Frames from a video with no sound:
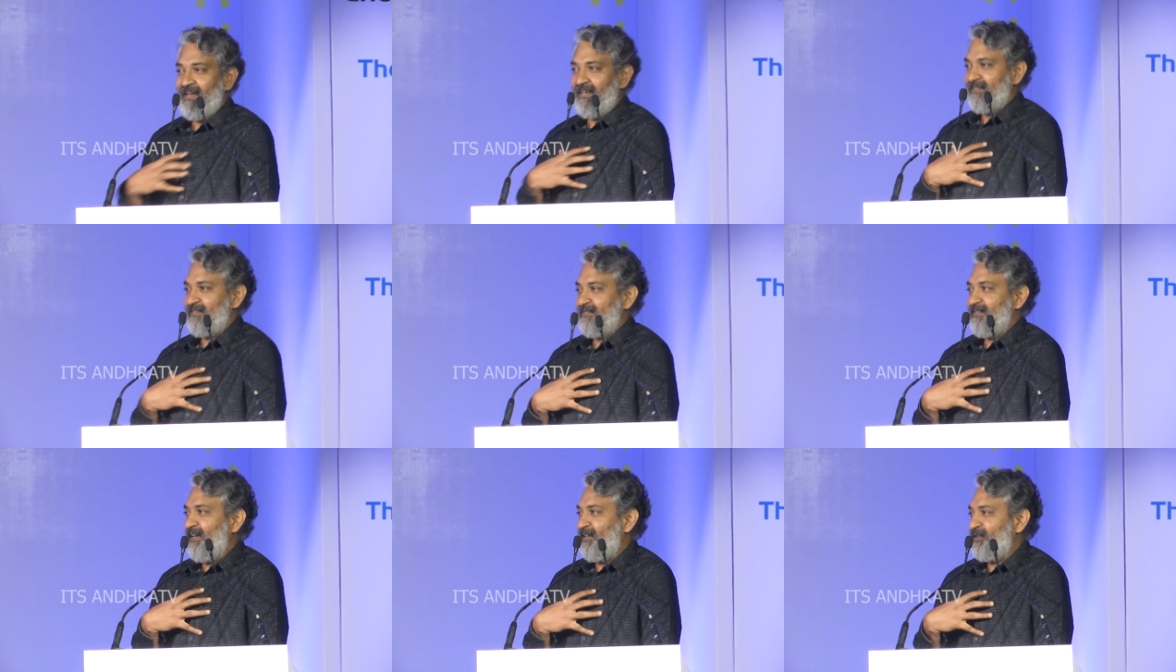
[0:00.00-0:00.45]

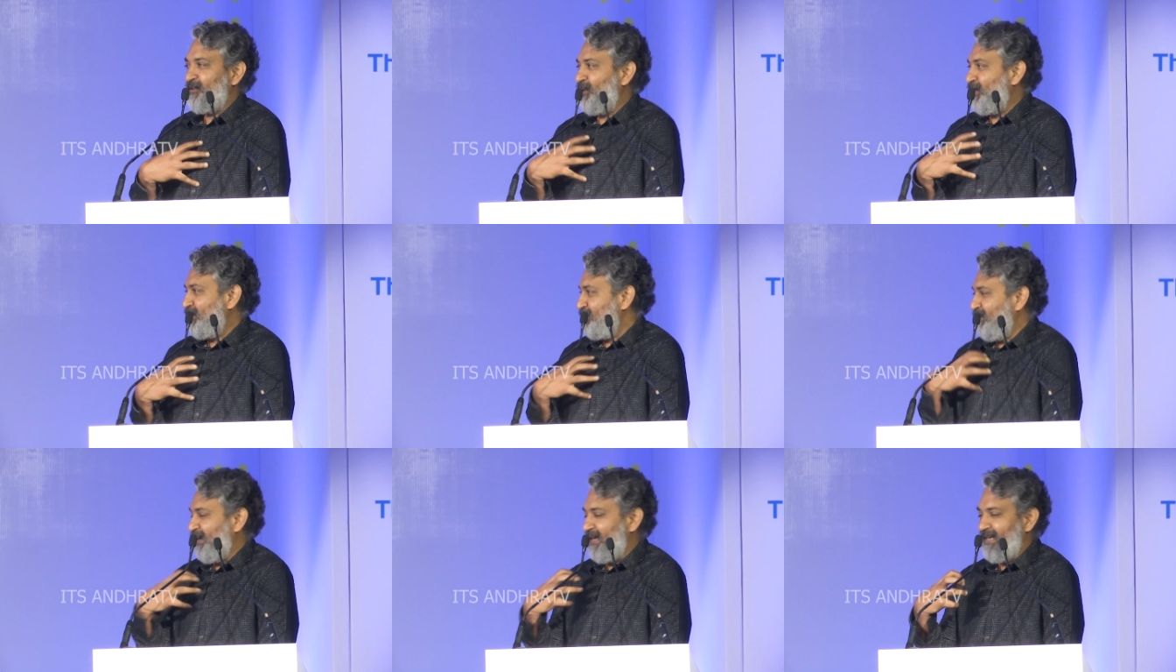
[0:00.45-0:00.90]
I
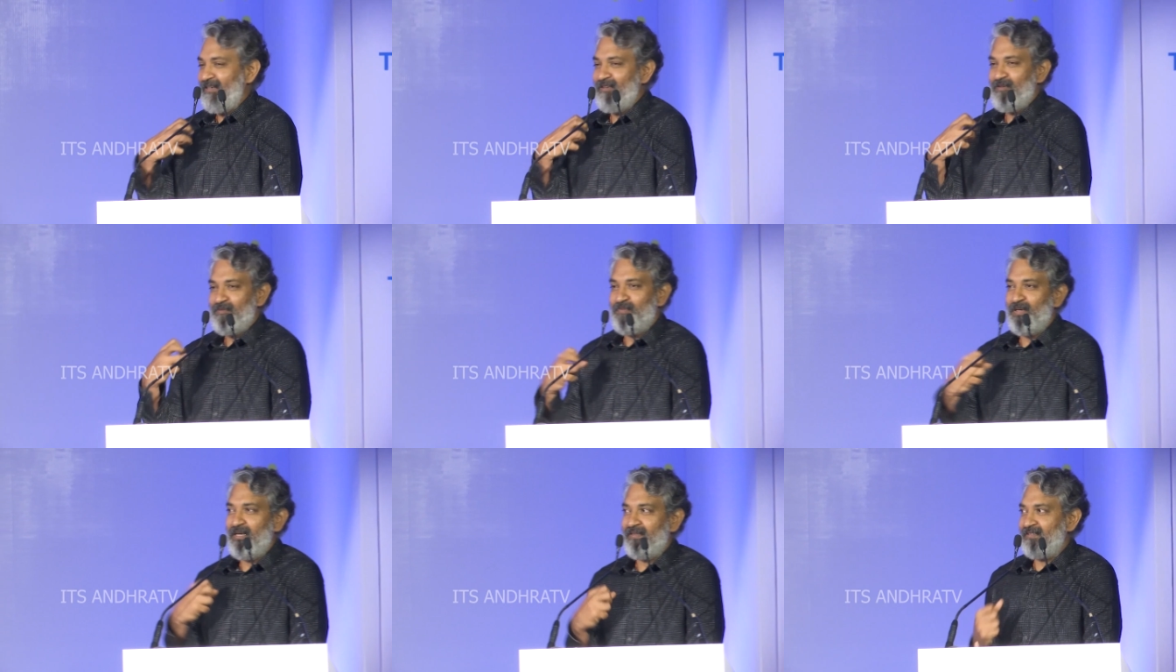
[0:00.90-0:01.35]
thought
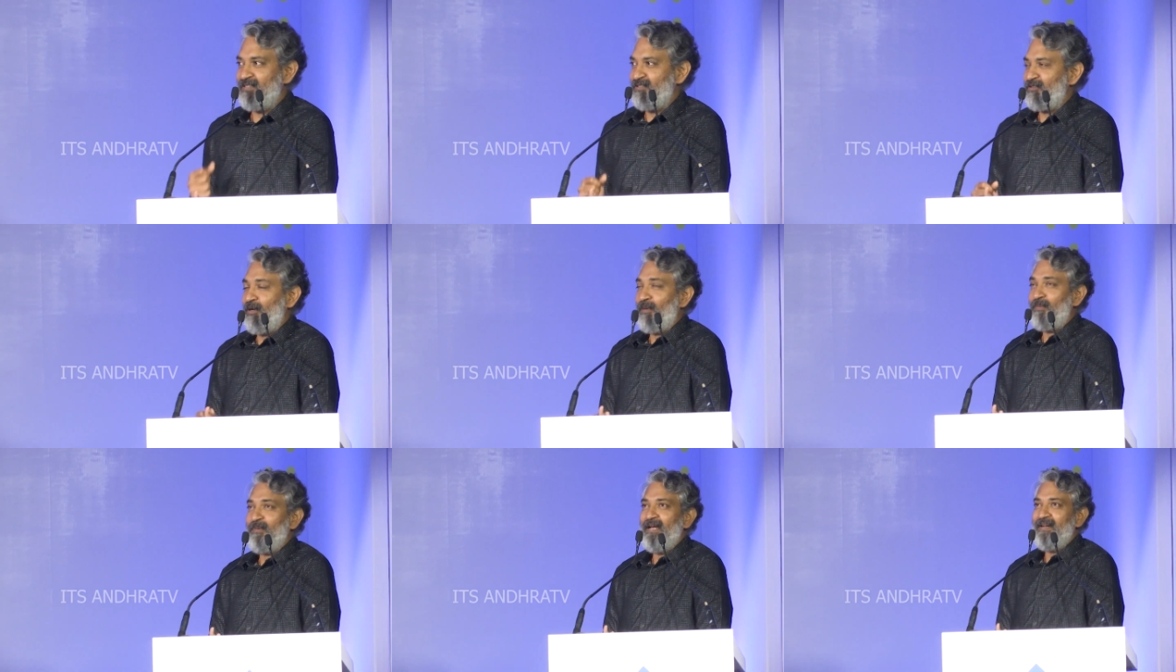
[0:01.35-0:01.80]
my breath
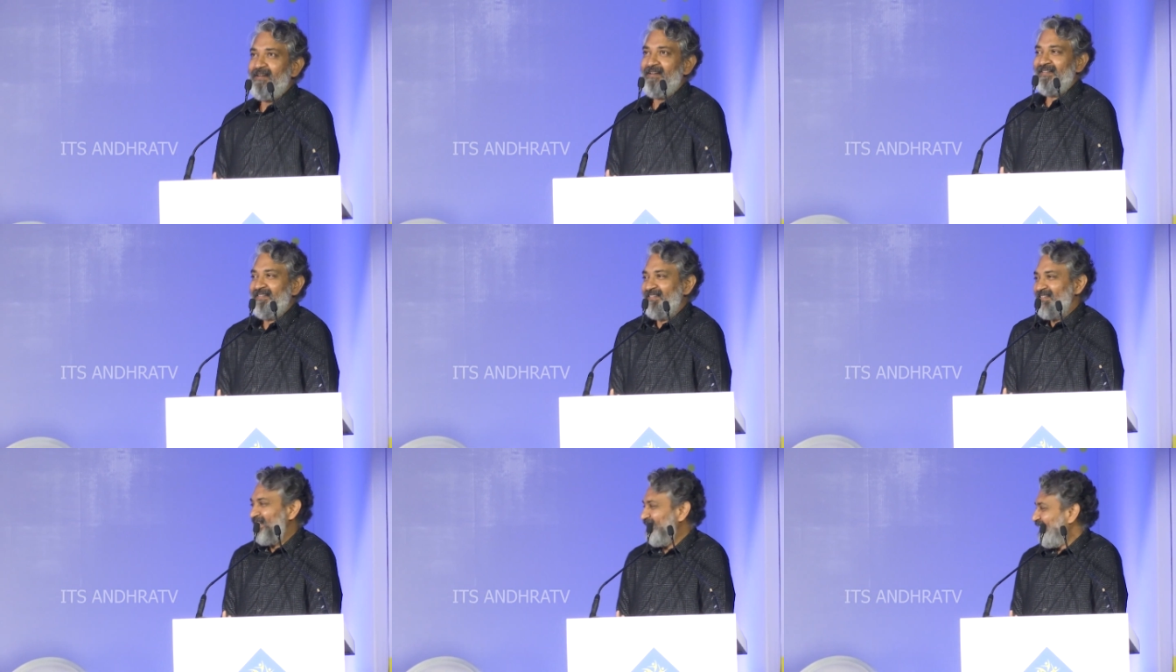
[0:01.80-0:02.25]
stopped. I
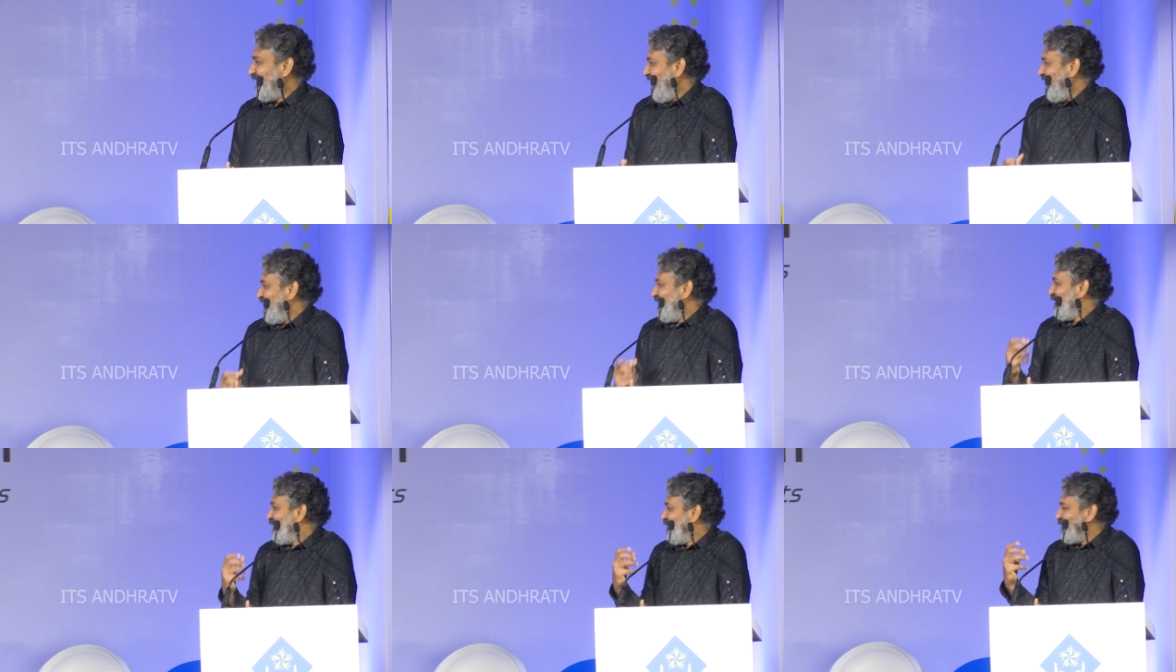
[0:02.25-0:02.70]

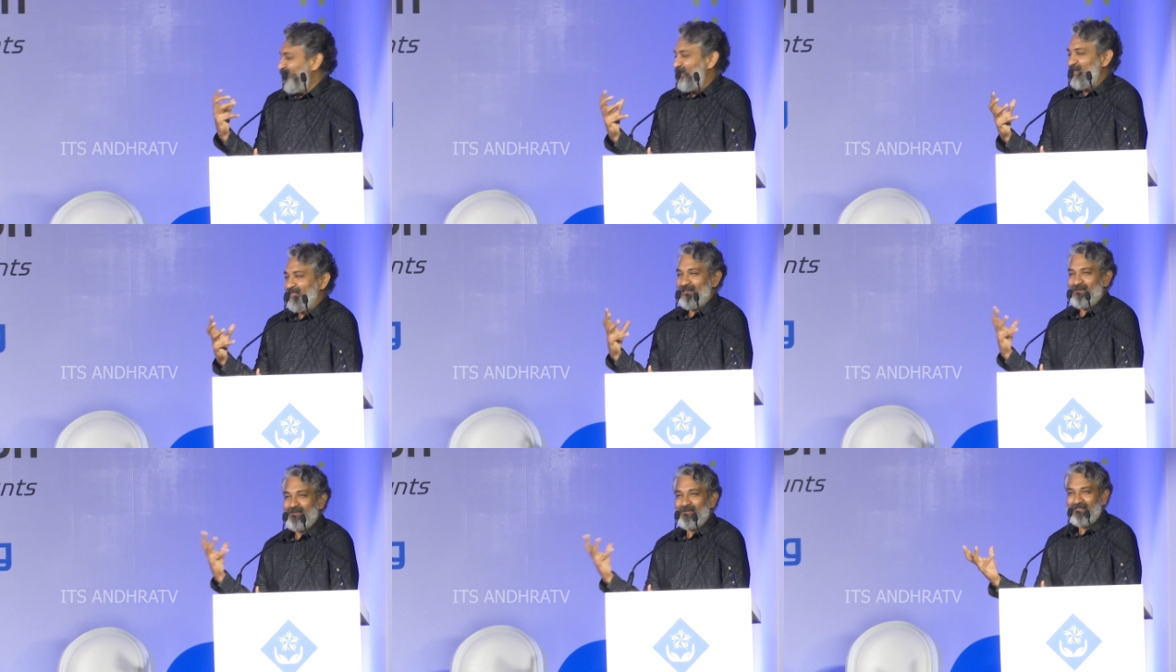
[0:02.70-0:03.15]
didn't know
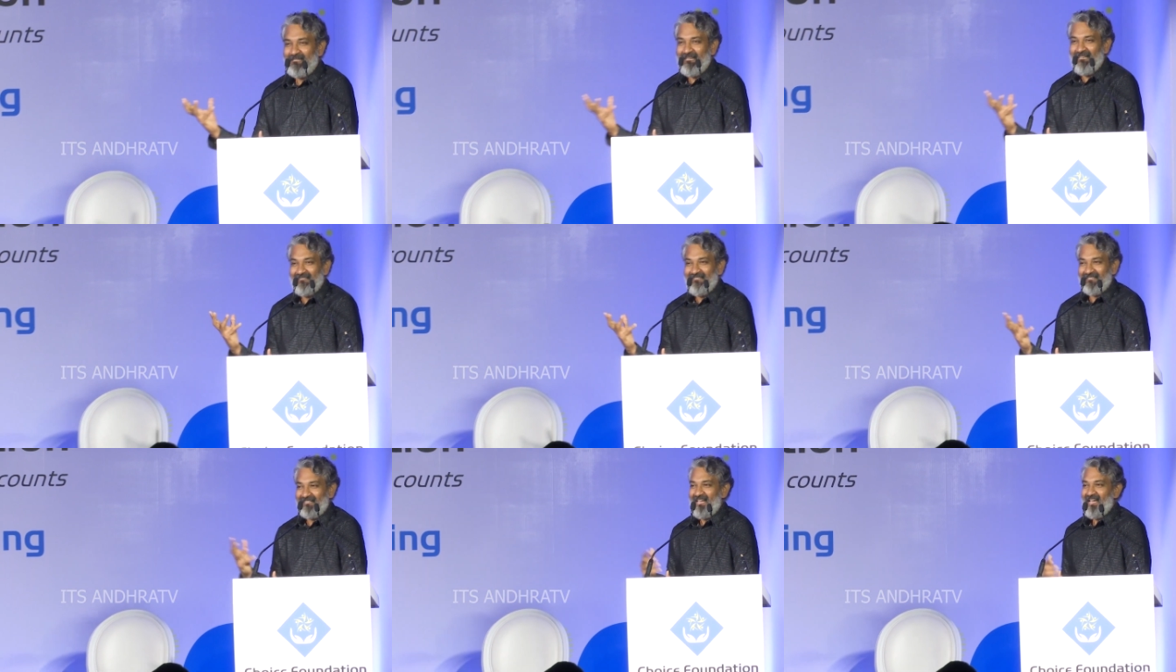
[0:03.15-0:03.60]
whether we
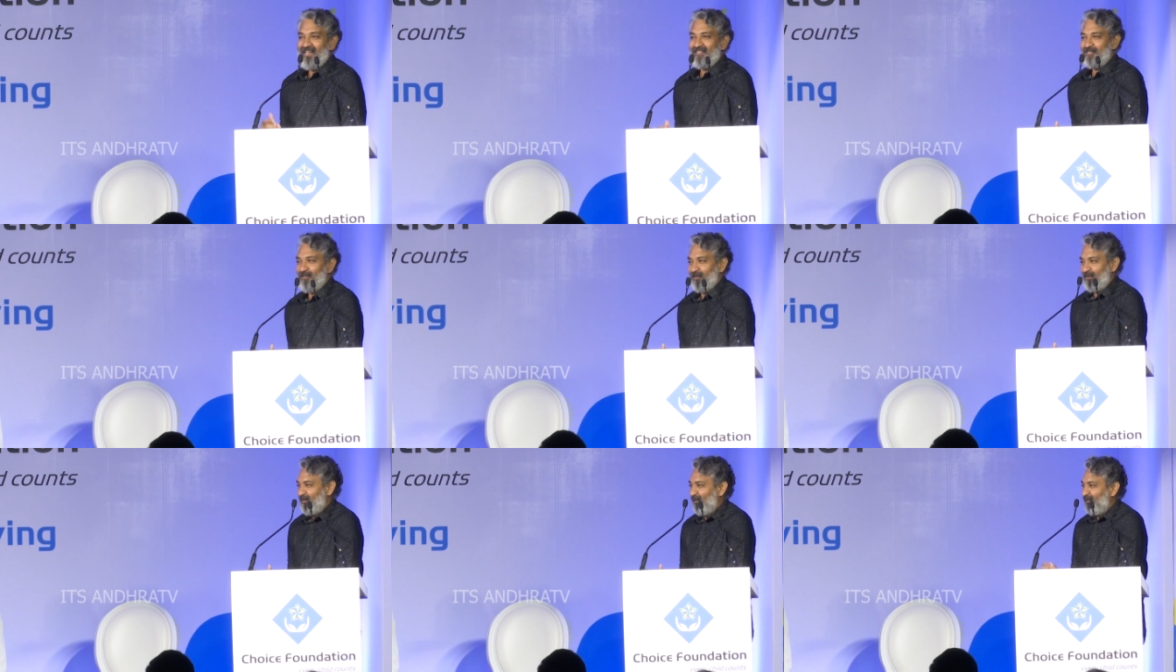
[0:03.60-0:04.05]
take the
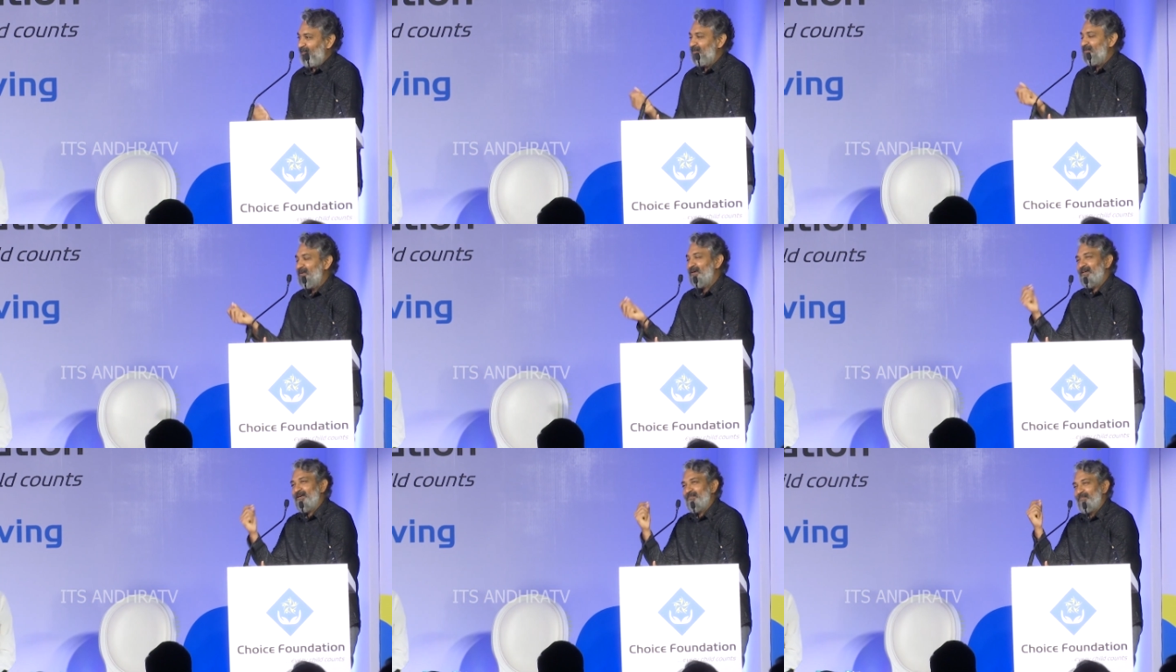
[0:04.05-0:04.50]
catch or not.
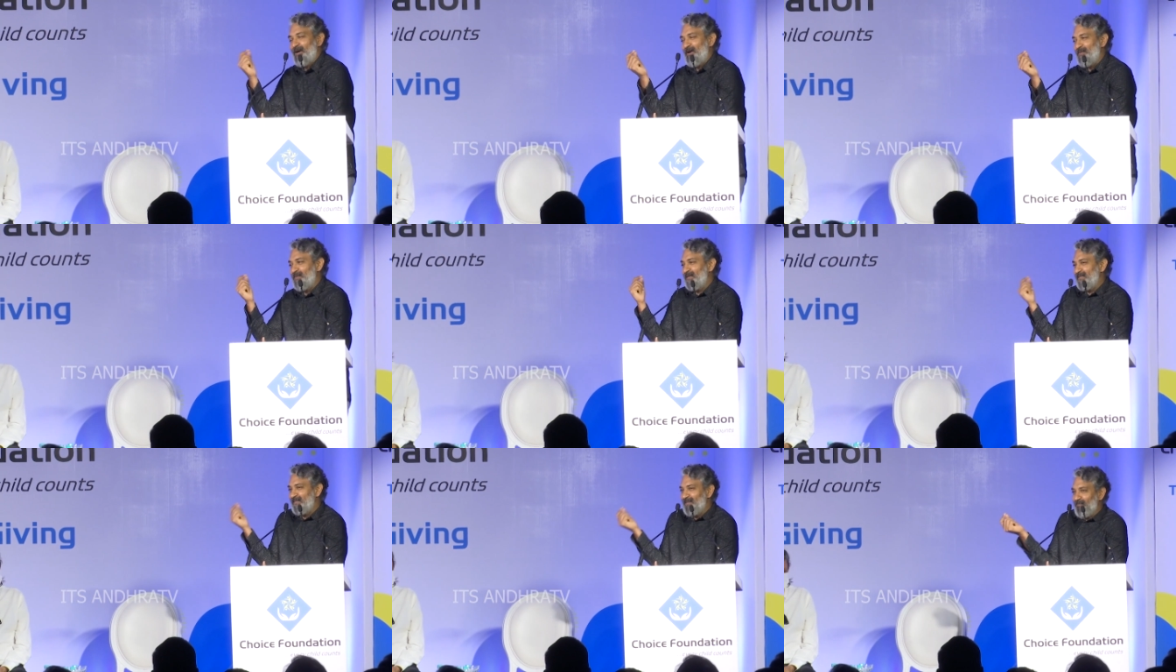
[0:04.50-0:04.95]

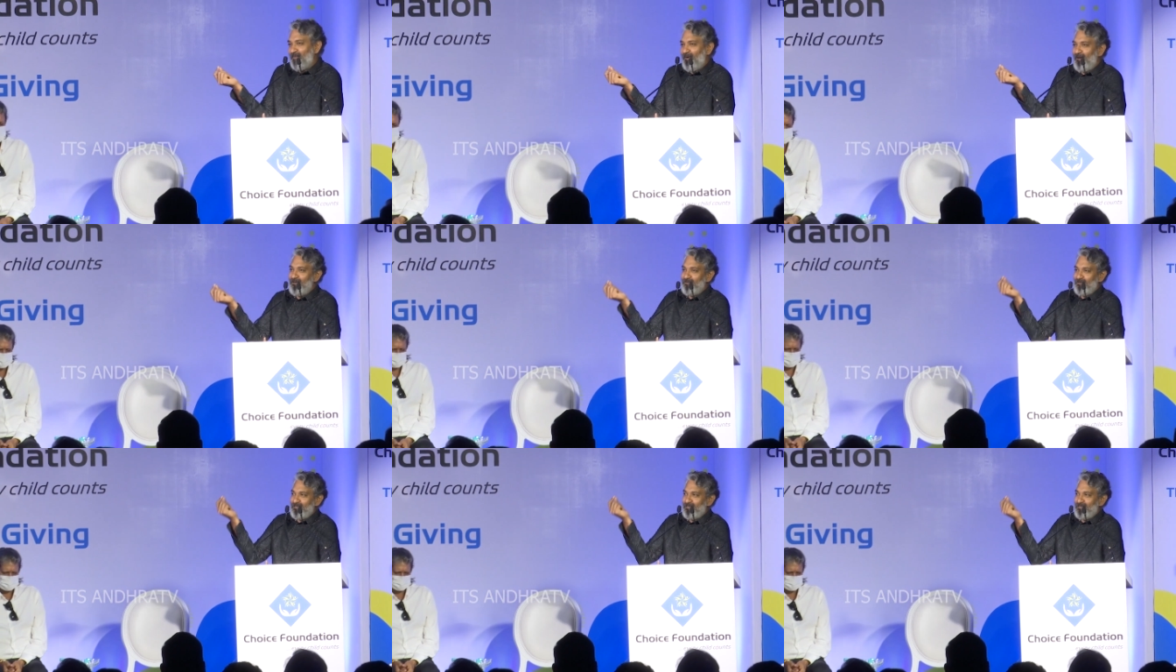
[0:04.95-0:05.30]
Probably the ball